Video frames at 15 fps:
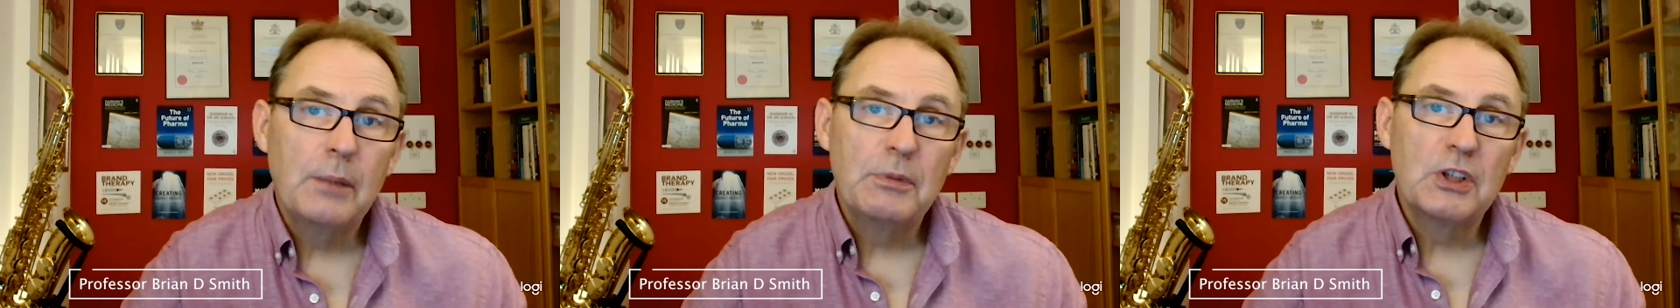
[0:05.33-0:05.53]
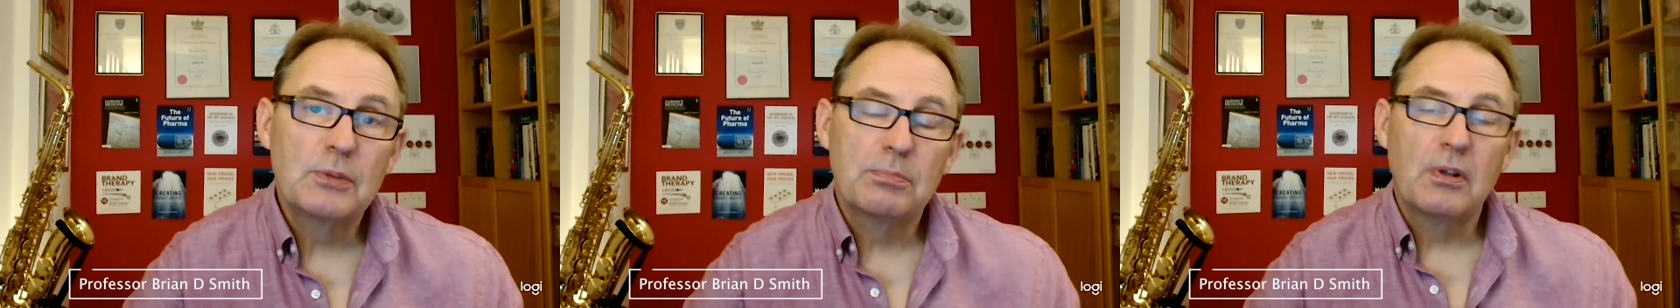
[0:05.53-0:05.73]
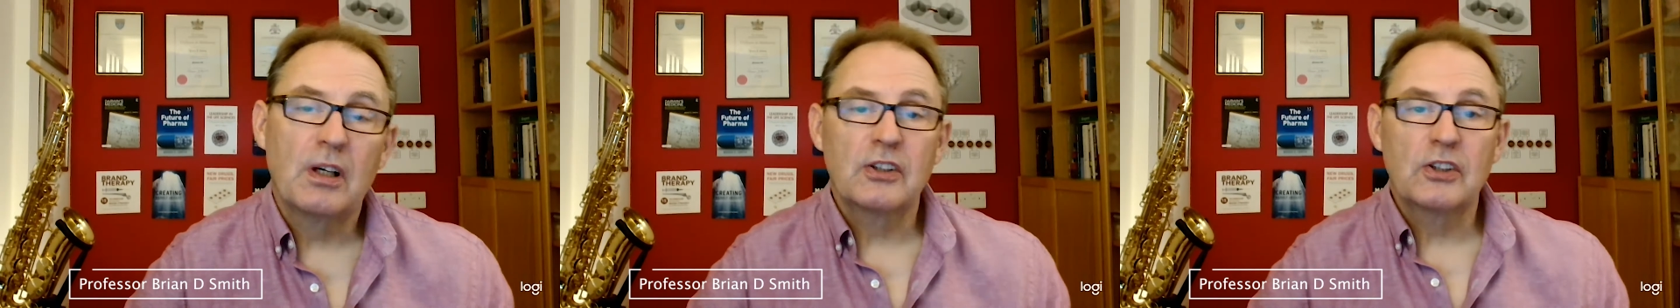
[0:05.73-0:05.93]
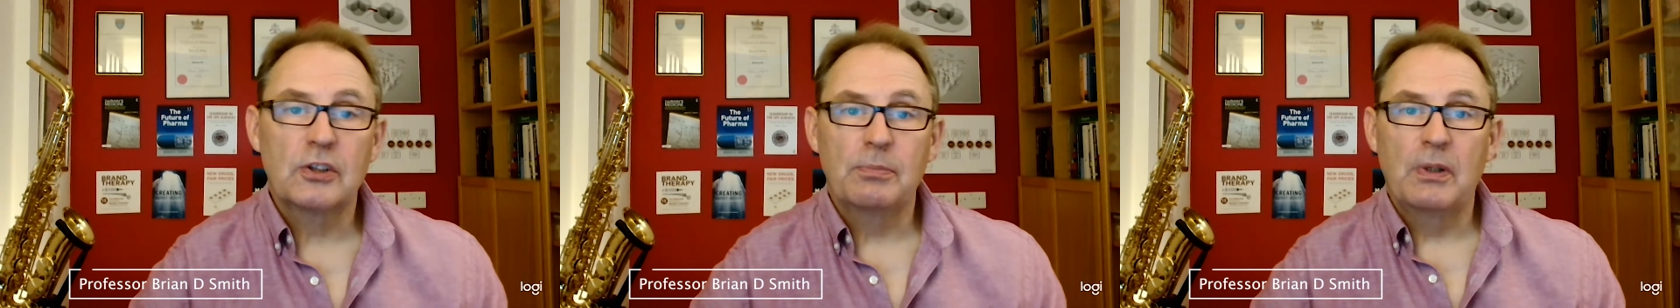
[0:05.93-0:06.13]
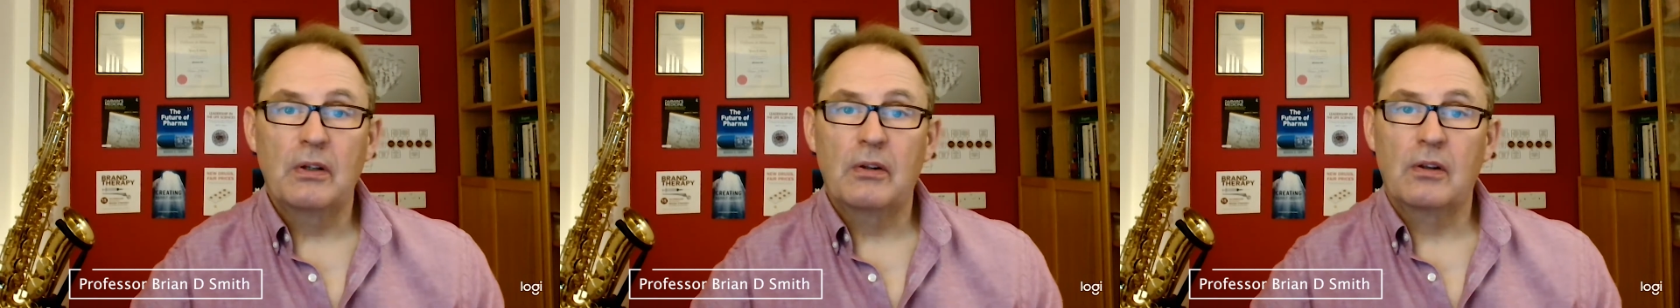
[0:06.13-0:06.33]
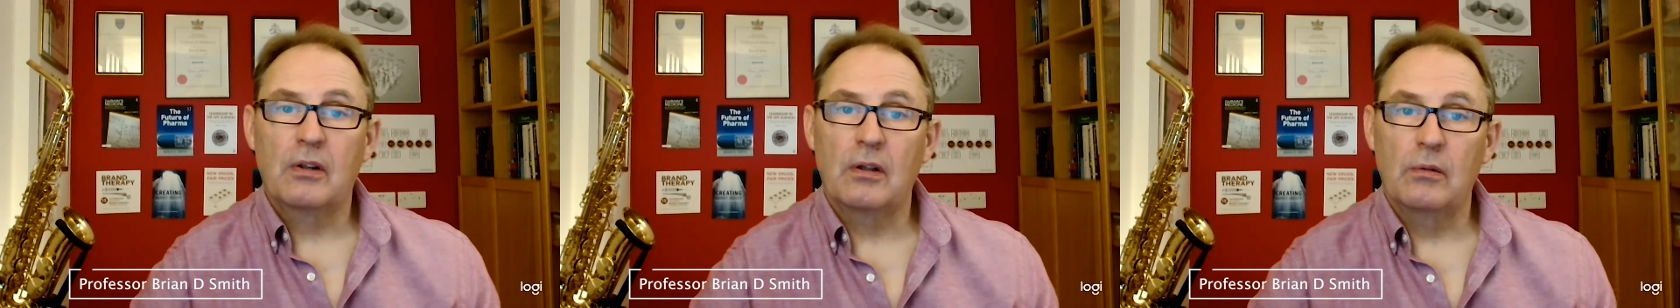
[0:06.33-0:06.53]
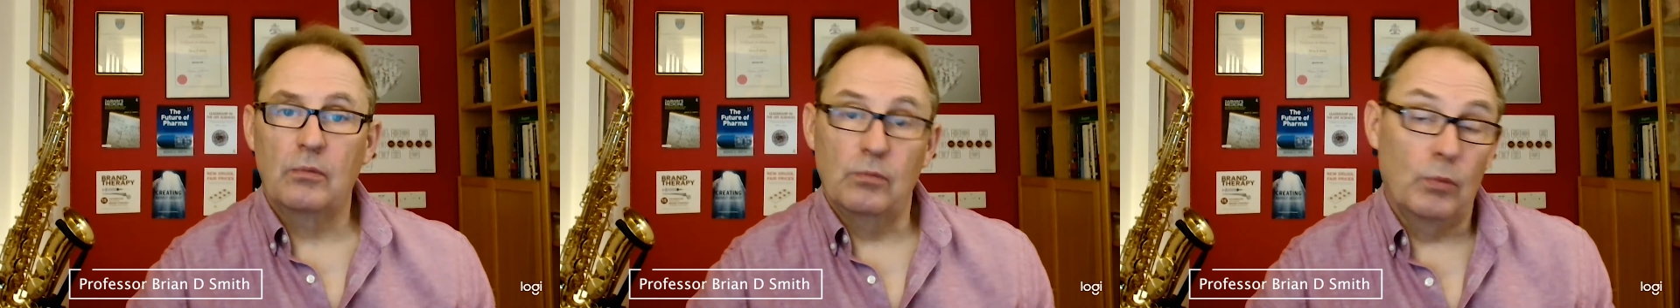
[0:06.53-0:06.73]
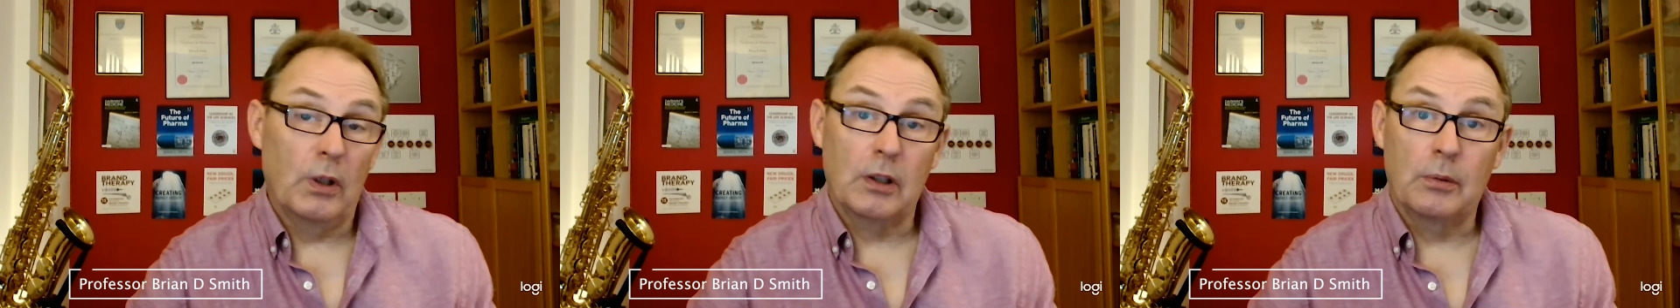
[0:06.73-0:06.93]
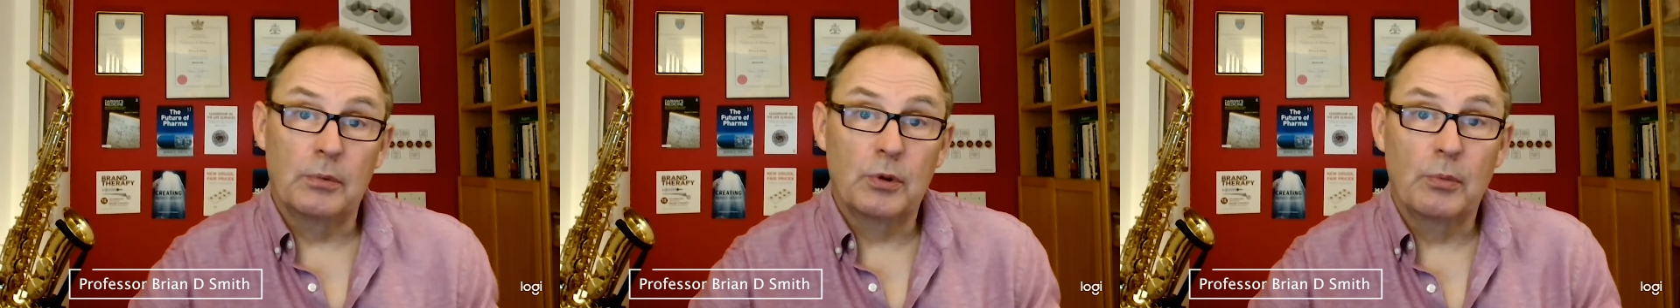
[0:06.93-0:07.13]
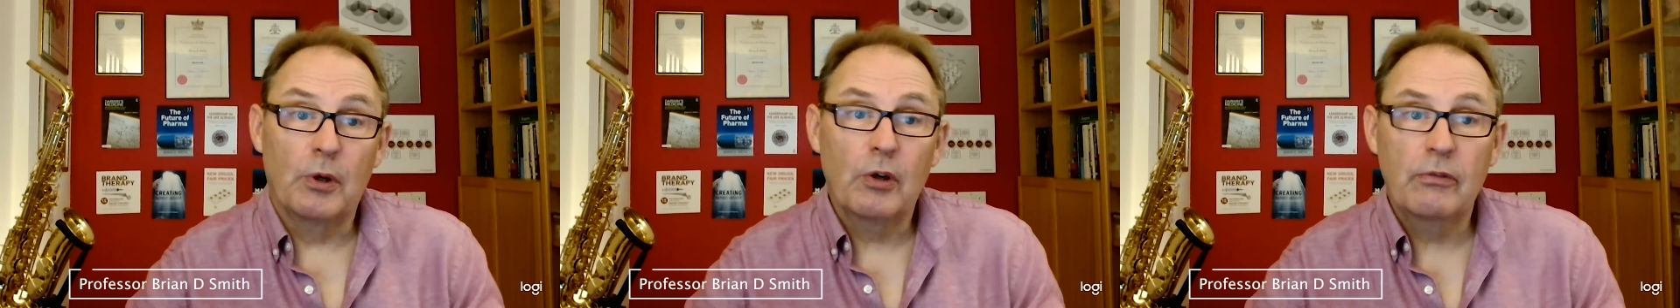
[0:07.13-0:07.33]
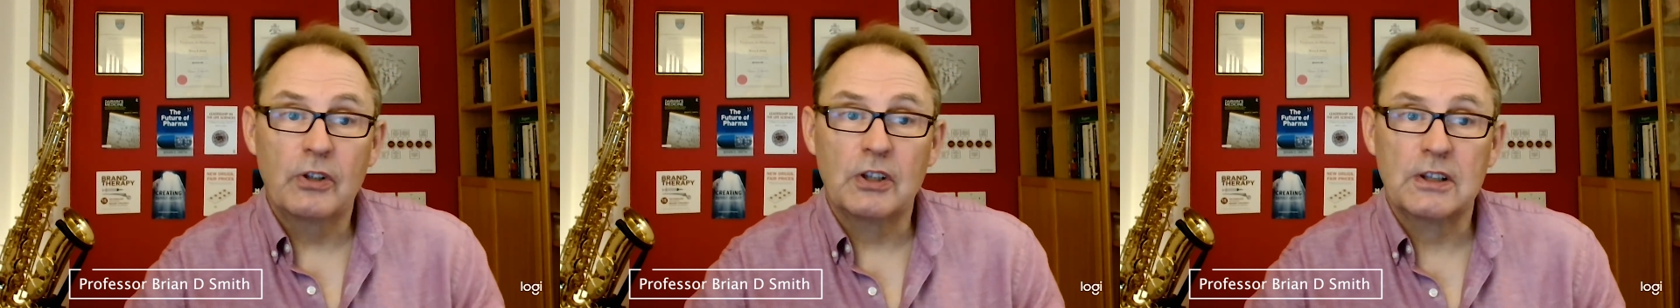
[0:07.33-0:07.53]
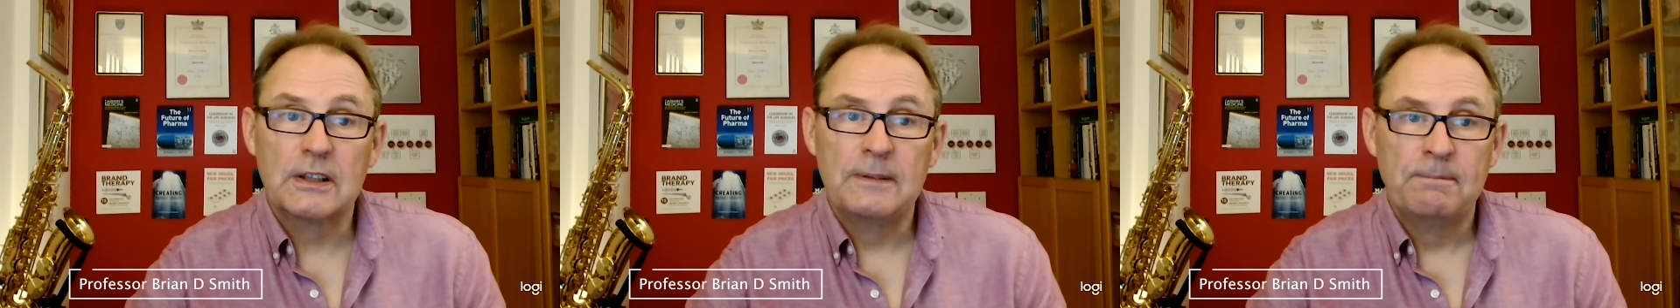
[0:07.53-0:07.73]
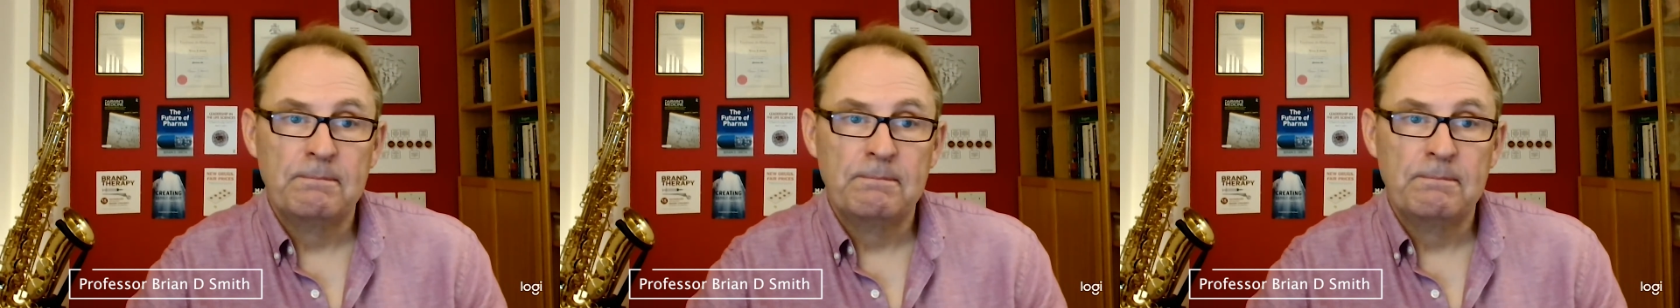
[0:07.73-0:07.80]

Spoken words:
Brian Smith and welcome to my office.